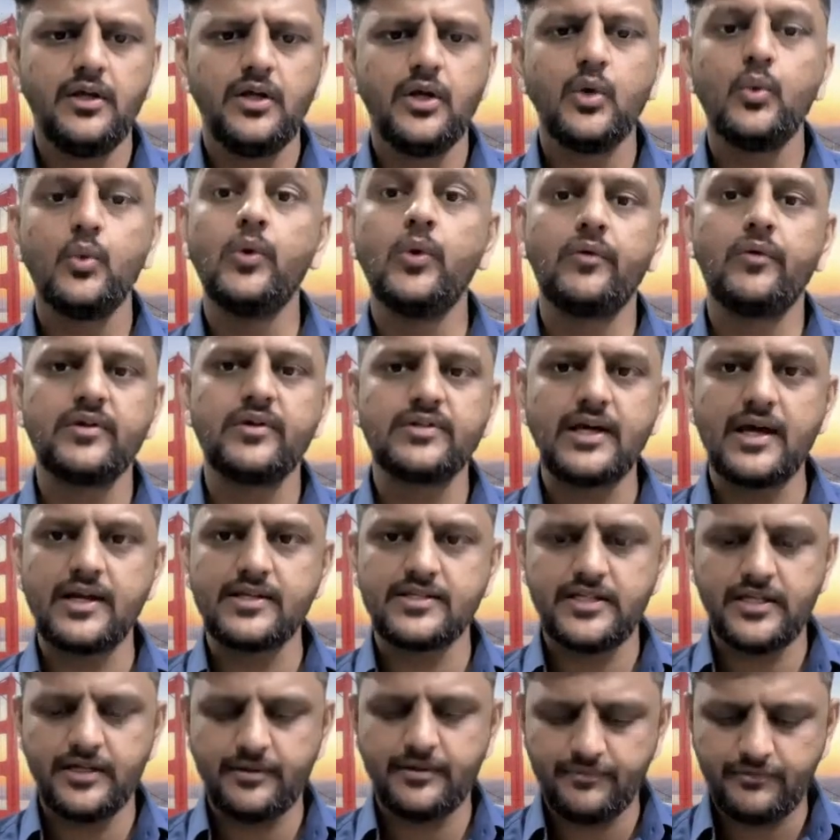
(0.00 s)
Where was
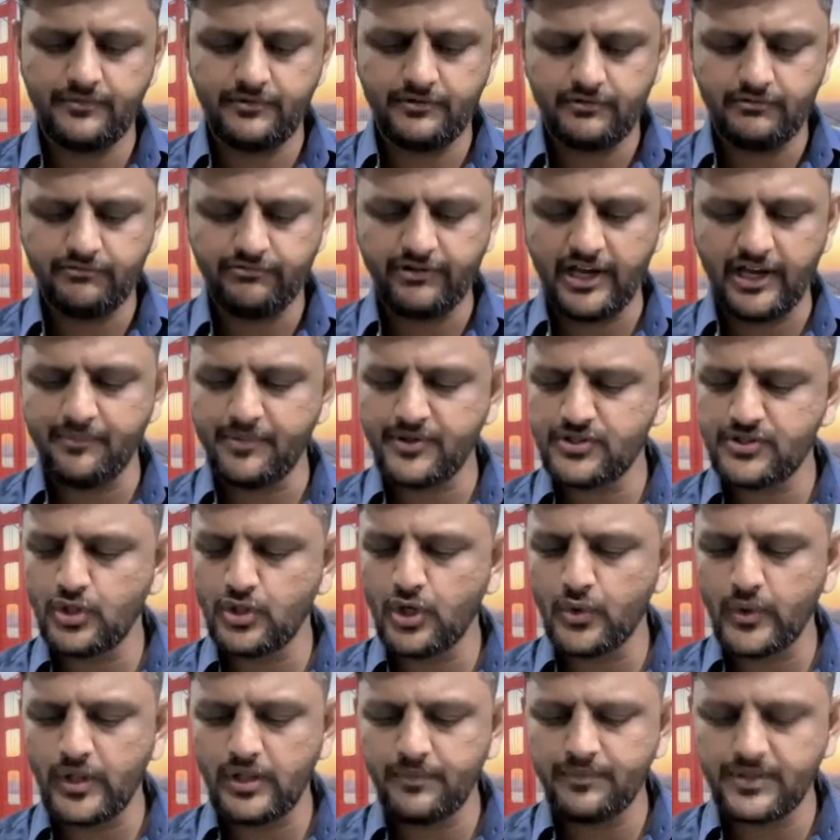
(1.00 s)
RCM? 5% or
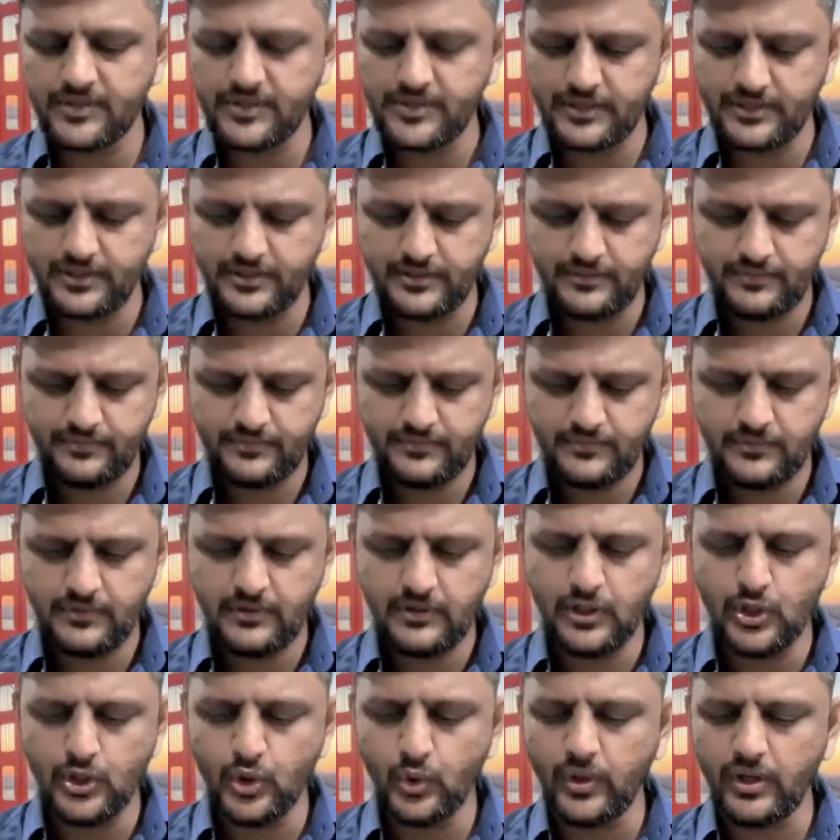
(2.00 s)
12%?
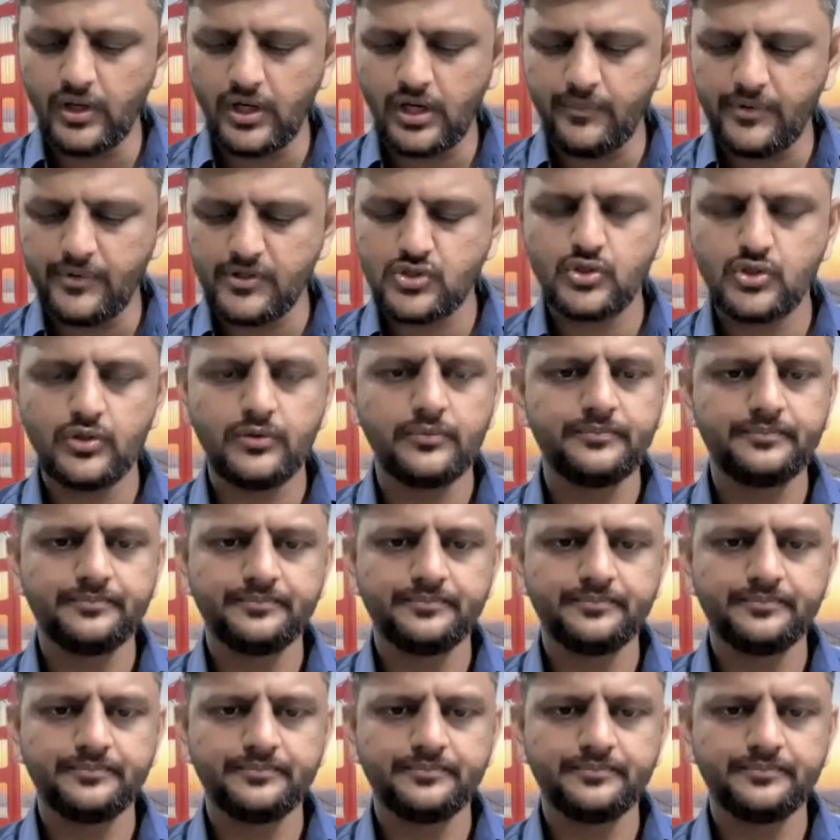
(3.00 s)
Lower, na bachcho?